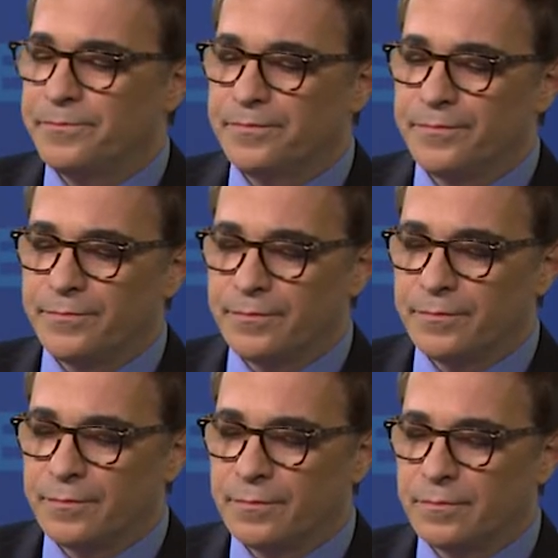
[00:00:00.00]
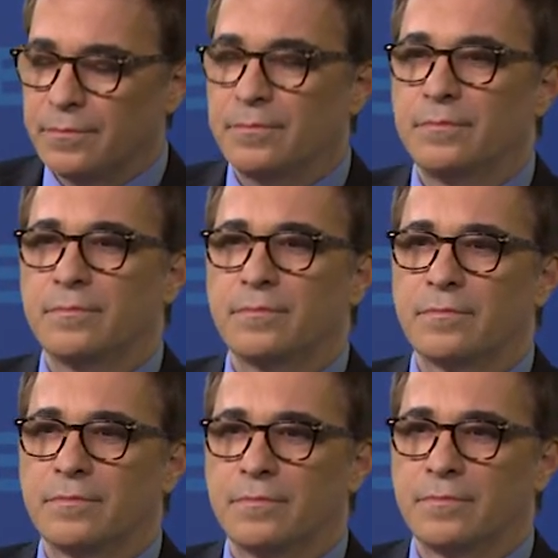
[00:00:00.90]

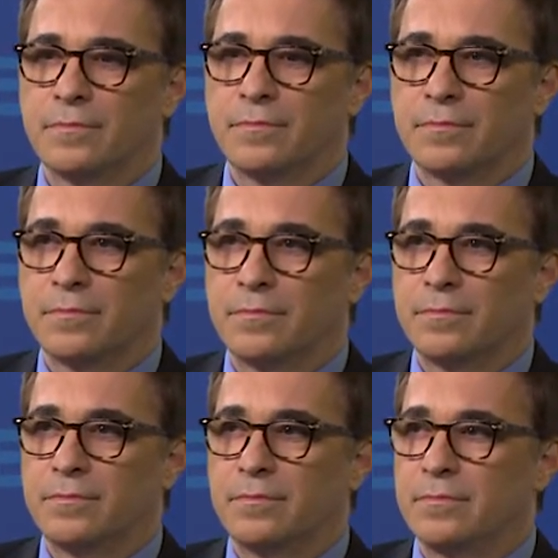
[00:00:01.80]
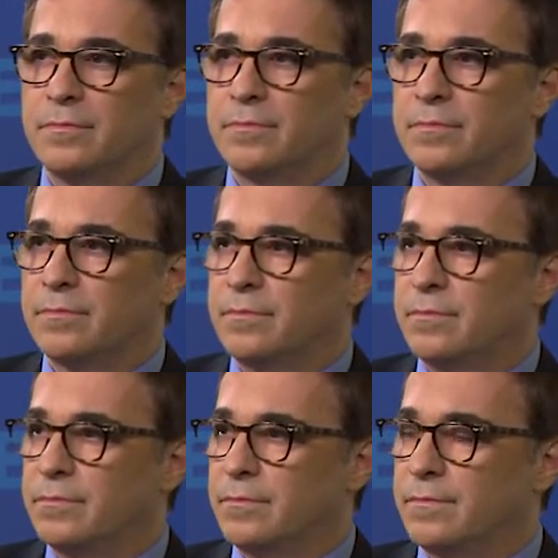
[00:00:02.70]

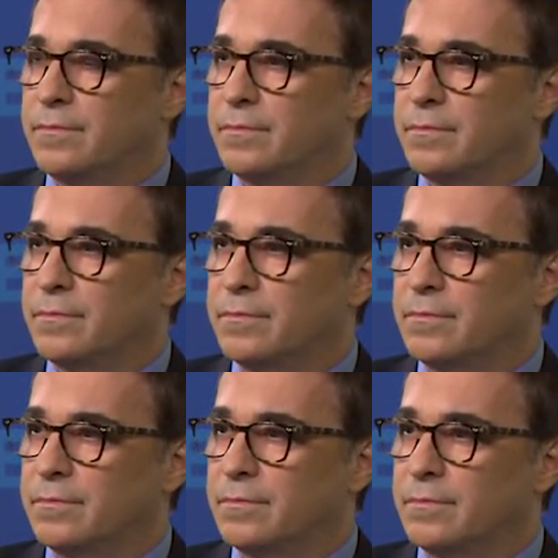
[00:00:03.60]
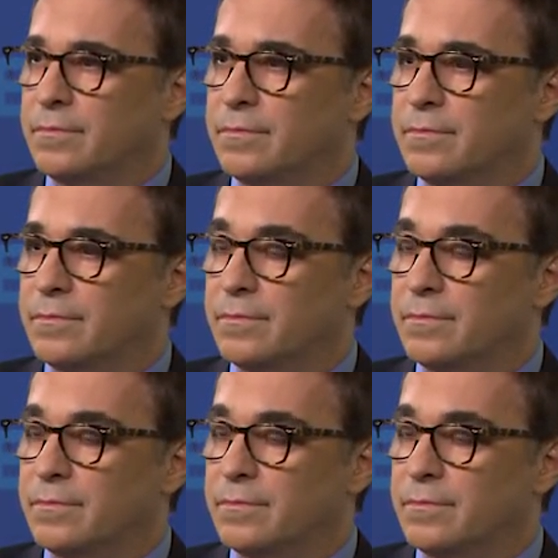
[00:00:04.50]
(silent)